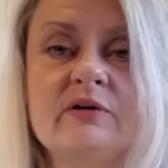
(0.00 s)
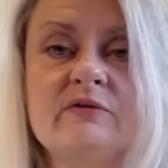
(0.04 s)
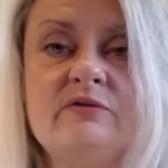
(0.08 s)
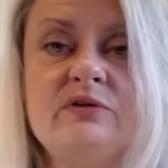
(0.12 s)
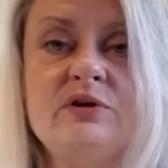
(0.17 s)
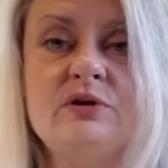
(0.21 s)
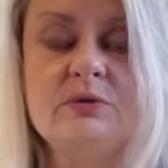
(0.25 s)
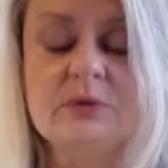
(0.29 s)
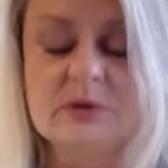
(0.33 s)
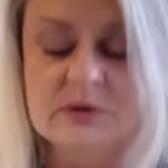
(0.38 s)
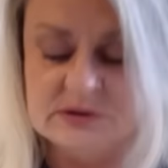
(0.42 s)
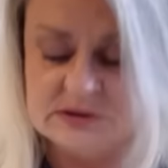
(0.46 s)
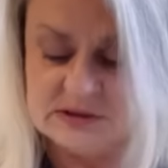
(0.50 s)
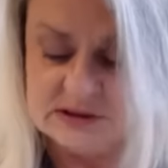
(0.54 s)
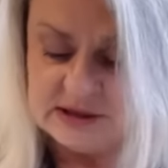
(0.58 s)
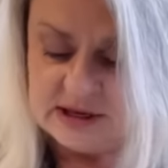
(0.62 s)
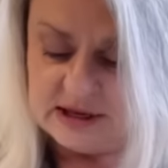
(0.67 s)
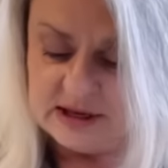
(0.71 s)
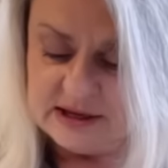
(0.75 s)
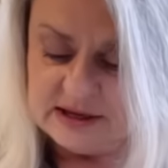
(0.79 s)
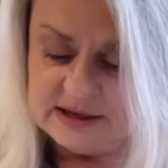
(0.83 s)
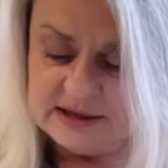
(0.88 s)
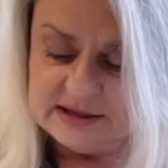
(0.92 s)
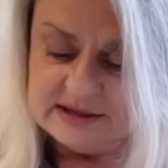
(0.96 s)
viewers
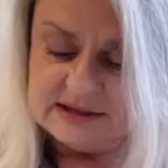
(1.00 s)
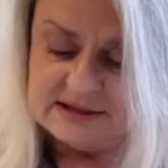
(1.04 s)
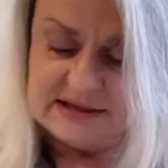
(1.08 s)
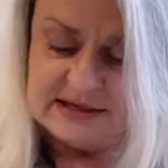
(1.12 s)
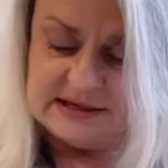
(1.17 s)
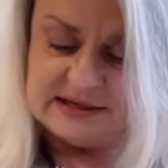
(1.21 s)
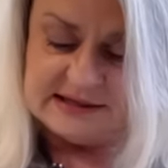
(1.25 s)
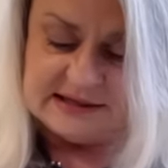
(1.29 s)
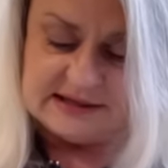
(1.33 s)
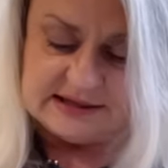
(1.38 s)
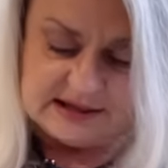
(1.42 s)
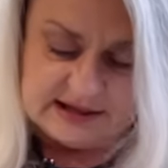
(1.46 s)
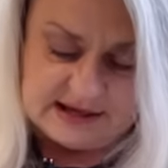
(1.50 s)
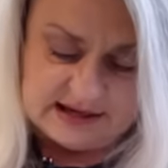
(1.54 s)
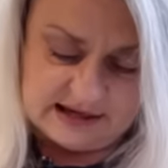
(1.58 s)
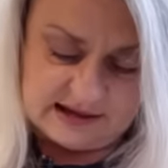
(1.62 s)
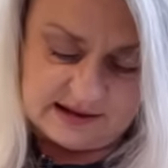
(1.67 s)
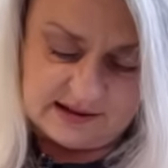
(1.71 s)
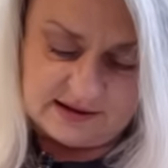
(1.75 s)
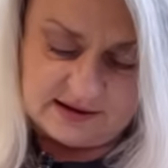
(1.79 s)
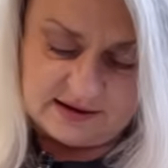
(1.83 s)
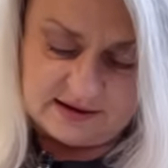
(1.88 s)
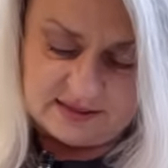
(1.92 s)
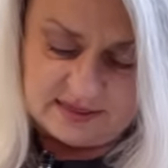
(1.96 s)
sent
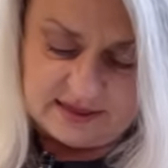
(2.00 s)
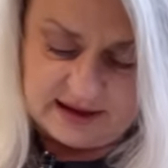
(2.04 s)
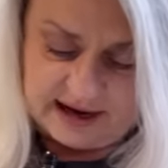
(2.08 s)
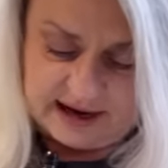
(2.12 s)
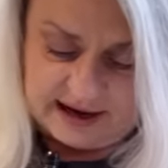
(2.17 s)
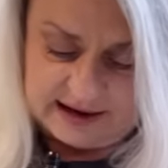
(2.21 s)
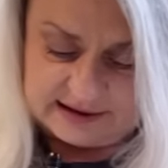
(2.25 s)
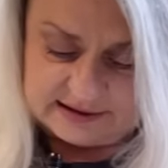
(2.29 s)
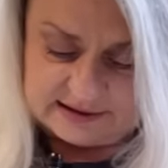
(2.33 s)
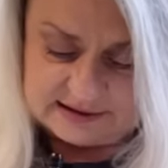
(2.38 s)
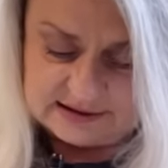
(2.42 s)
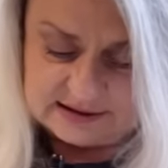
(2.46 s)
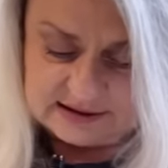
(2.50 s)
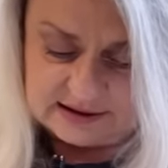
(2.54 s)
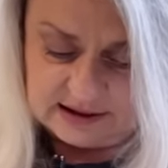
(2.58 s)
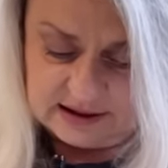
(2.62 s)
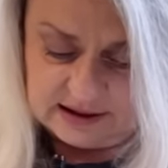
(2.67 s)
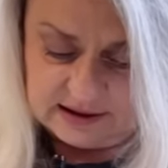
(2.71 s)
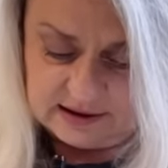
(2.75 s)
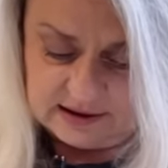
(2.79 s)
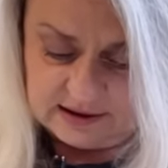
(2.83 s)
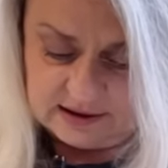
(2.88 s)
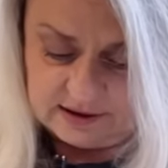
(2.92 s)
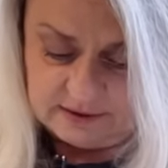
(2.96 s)
in that
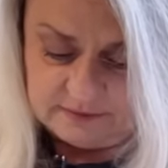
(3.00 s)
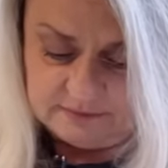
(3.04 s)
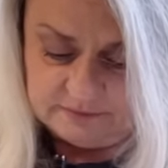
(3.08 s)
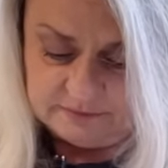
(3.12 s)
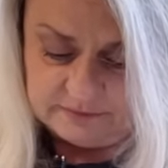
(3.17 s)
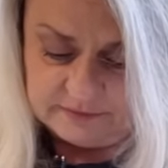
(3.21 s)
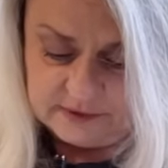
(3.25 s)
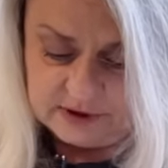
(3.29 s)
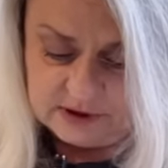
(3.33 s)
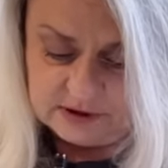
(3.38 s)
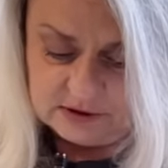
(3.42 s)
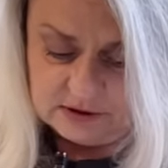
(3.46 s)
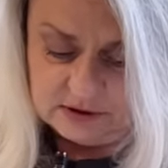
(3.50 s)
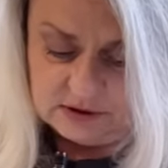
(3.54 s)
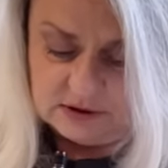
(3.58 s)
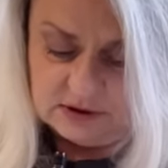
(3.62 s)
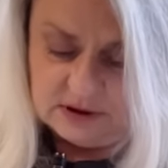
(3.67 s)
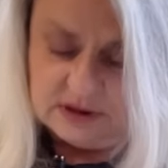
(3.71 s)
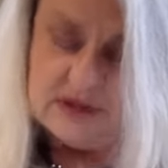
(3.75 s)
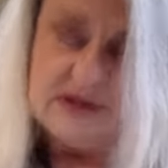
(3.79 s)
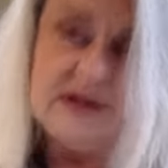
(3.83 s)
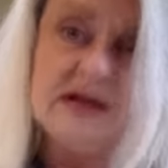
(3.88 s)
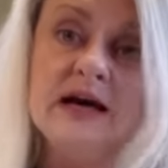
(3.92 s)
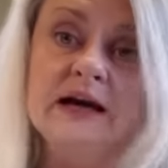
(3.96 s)
um,
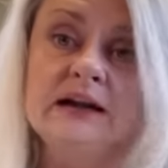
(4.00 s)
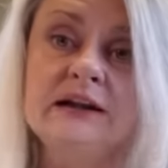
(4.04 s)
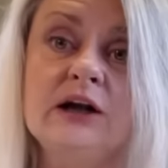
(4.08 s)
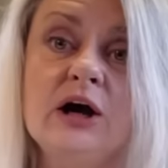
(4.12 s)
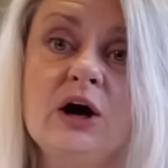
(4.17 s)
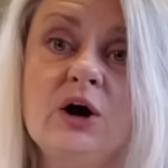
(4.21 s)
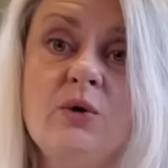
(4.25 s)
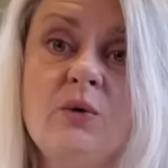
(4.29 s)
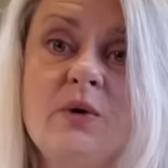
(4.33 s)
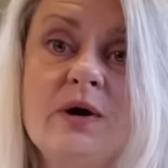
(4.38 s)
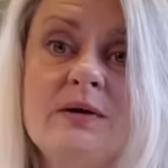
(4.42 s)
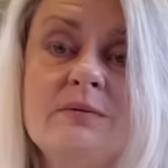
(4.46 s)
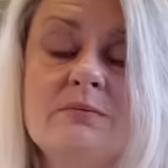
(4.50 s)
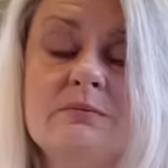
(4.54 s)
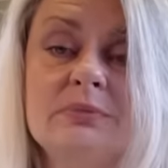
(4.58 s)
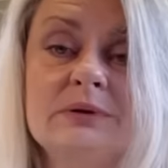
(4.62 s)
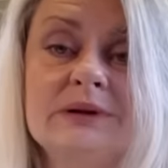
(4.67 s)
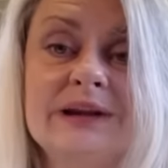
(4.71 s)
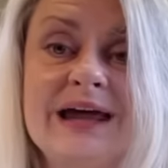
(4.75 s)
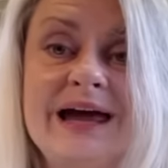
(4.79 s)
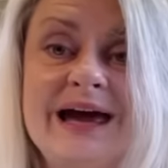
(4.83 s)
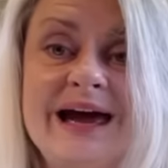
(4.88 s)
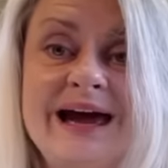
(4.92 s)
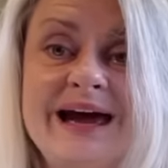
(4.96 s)
yellow and
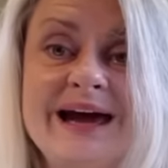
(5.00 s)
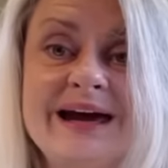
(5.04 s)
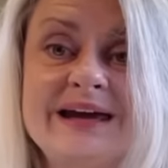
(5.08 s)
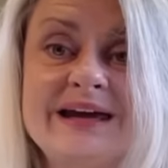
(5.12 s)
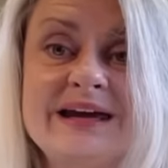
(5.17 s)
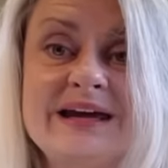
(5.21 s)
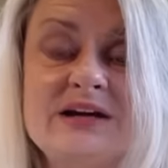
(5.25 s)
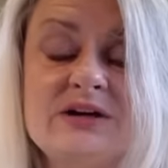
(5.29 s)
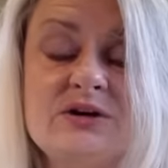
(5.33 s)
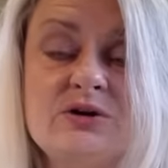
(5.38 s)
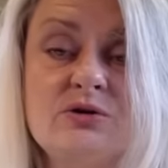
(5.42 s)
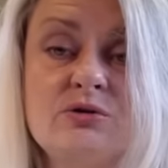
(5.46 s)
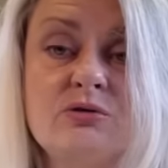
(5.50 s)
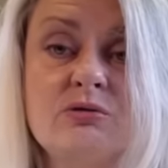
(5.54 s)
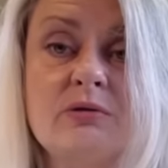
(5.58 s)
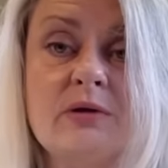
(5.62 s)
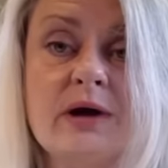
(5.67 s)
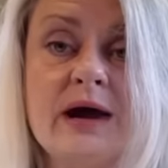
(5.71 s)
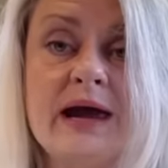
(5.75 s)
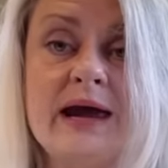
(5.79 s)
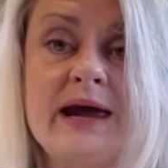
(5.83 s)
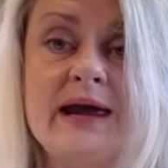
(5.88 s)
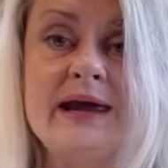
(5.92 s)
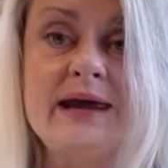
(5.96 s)
black and
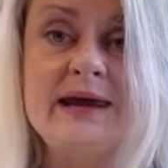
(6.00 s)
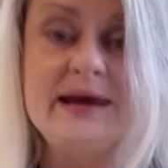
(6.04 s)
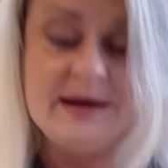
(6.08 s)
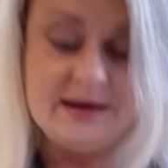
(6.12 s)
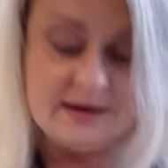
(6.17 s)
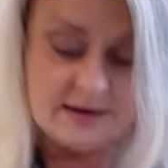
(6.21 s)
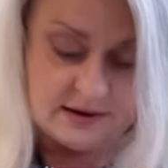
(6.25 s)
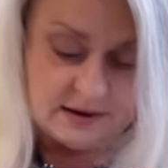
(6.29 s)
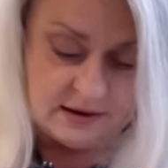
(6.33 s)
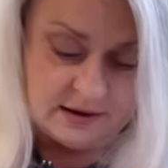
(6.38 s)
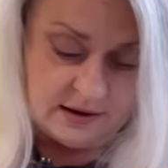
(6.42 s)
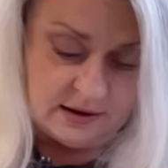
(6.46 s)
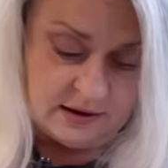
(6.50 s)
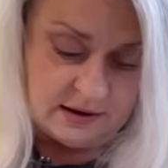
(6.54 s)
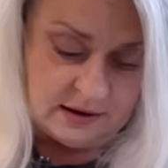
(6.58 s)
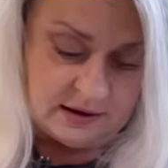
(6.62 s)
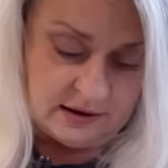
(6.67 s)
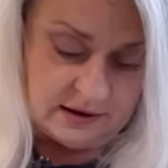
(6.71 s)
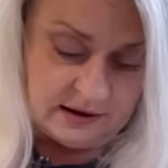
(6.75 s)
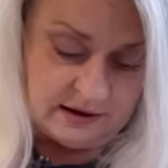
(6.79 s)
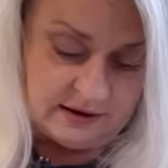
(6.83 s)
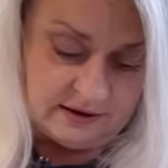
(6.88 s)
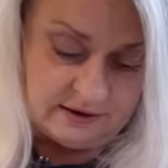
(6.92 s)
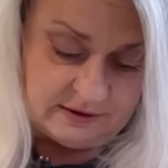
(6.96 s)
gray
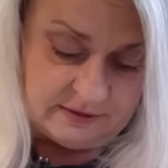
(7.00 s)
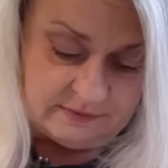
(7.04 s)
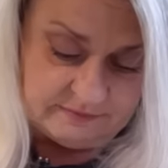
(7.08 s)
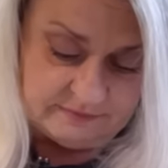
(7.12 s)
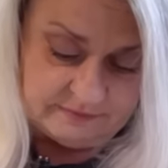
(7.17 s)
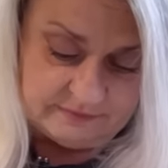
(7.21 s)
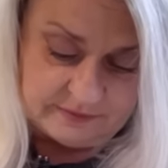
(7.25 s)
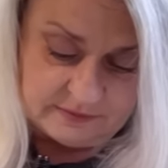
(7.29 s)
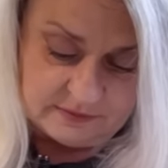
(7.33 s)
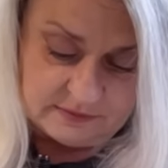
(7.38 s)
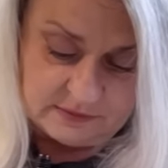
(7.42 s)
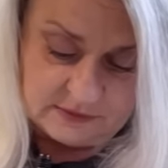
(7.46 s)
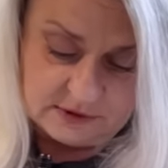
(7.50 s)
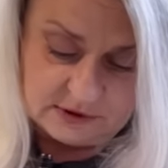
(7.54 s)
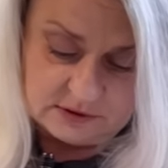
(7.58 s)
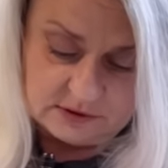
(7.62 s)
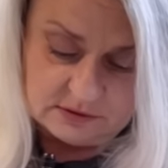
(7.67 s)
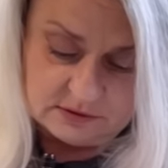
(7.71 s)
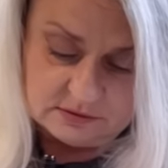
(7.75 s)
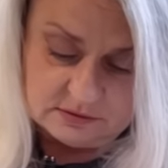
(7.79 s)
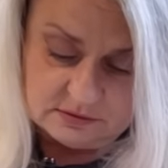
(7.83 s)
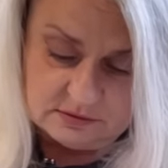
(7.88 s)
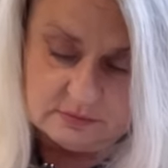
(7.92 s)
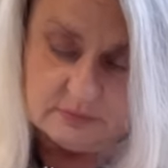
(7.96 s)
um,
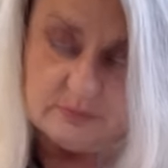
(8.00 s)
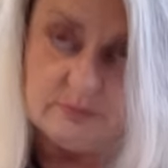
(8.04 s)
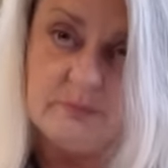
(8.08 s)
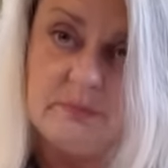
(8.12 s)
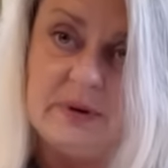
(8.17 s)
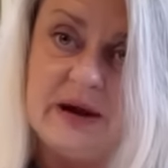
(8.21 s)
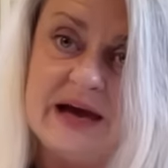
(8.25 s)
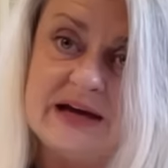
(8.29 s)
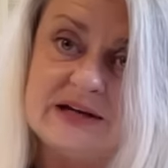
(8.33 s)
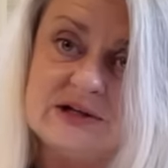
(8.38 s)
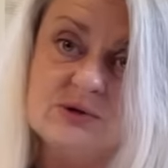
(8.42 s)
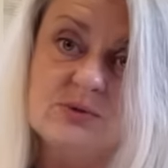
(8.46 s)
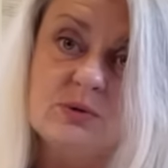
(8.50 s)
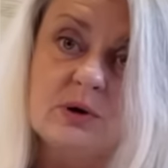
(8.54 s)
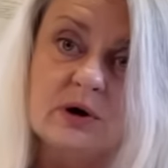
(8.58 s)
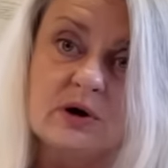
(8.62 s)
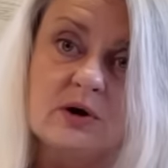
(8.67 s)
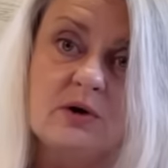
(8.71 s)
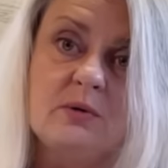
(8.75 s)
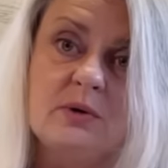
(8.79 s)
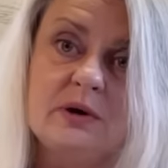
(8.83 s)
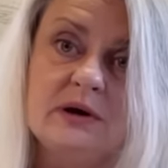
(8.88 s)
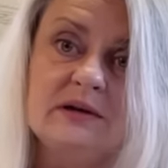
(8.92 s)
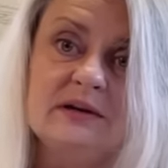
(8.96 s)

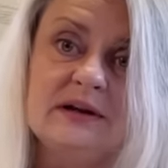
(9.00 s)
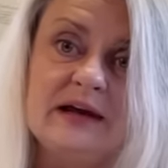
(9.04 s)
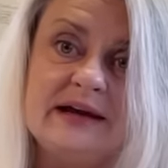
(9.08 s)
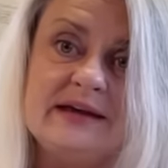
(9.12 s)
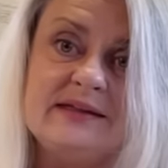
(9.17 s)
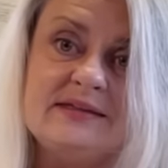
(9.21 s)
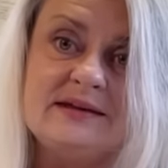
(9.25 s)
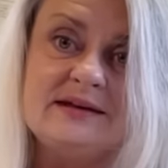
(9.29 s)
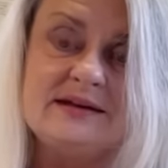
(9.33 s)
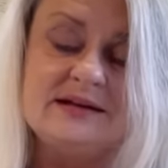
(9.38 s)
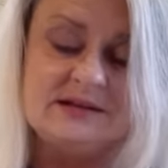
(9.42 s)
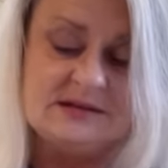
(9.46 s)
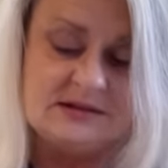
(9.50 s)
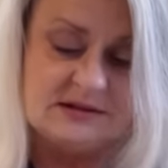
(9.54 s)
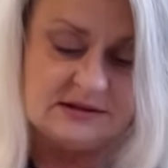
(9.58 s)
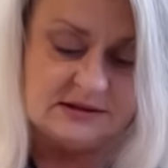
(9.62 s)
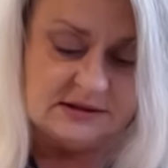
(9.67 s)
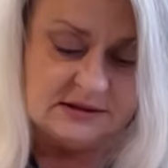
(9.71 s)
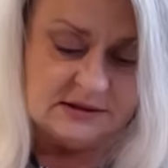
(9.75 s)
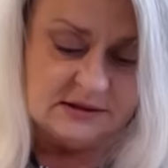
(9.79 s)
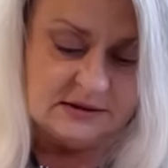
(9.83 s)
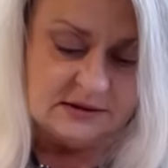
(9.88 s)
patchwork quilt like this.